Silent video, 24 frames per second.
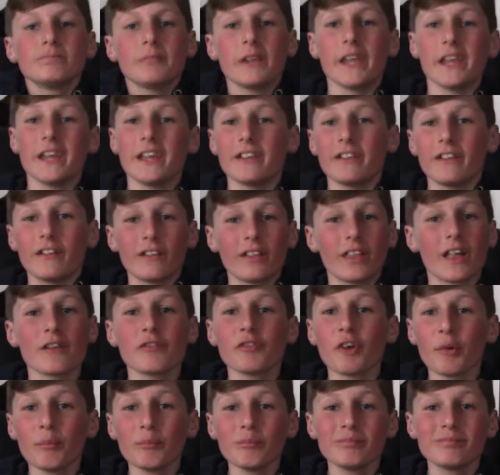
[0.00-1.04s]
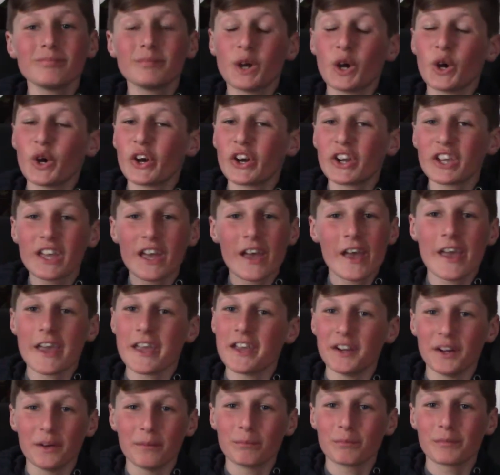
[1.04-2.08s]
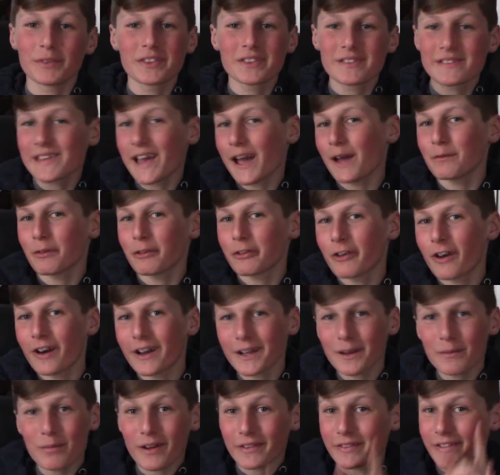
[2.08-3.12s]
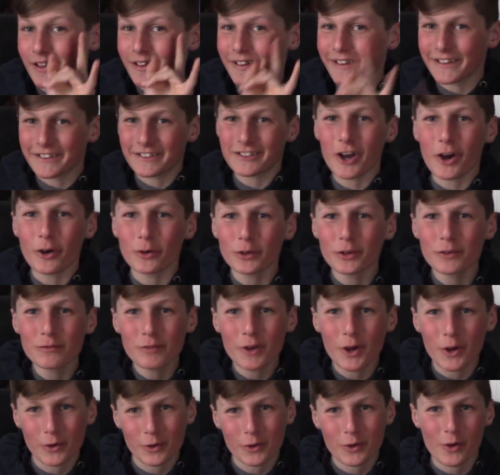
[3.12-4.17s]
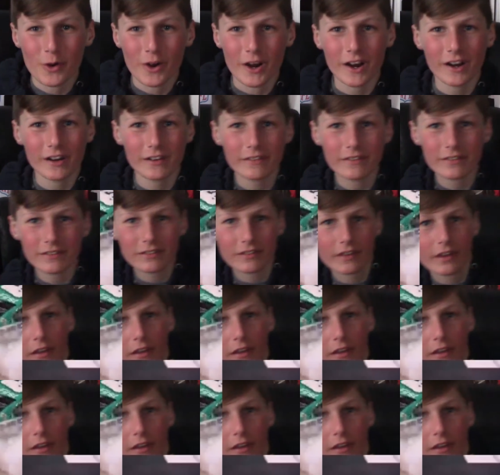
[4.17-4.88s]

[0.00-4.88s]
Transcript: You either love them or you hate them. It's time to talk about the Daytona road cars.